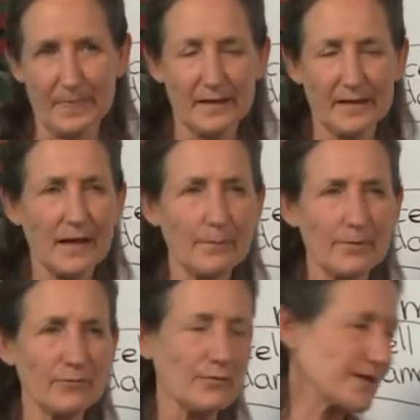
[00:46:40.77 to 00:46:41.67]
In a
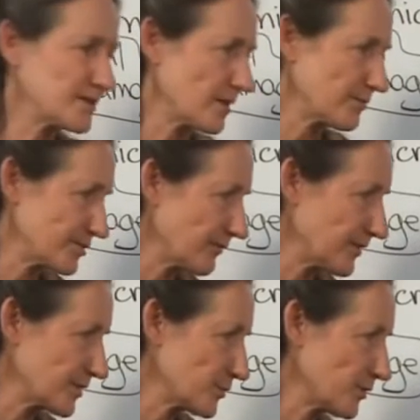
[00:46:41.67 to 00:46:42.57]
couple of weeks I'm
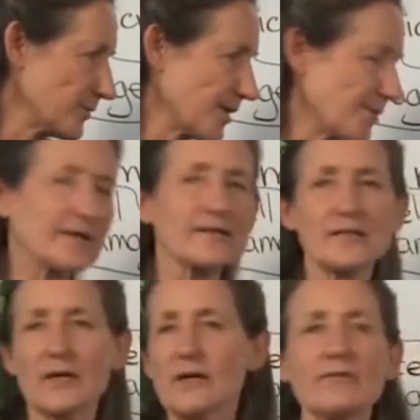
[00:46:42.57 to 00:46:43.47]
travelling to America,
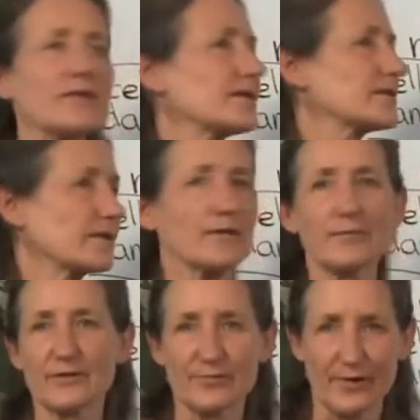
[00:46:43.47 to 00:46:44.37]
so everything's going to
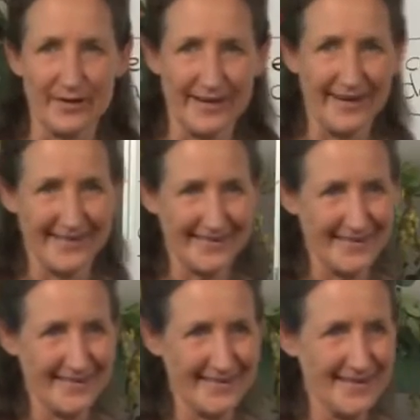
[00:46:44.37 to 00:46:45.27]
be thrown out.
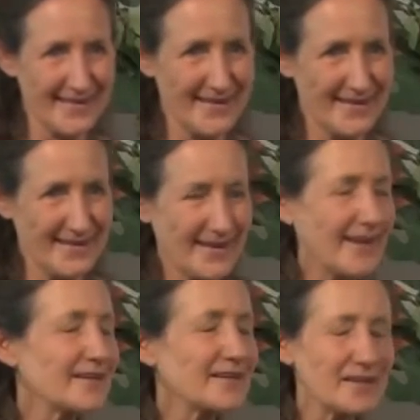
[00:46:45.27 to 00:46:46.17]

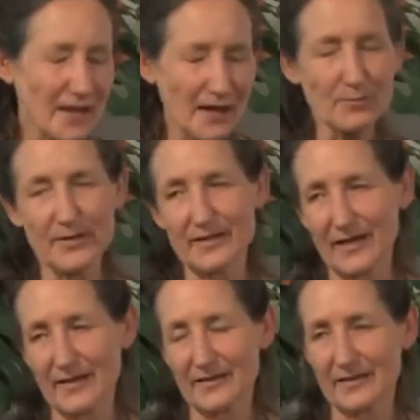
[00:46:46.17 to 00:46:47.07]
It can cope with
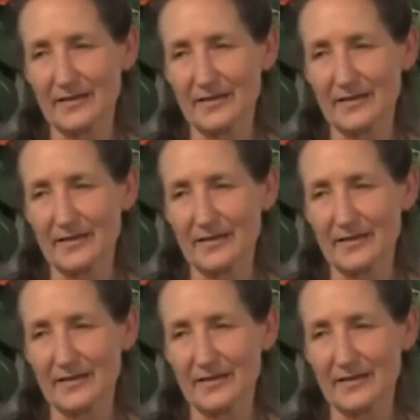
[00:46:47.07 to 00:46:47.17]
that.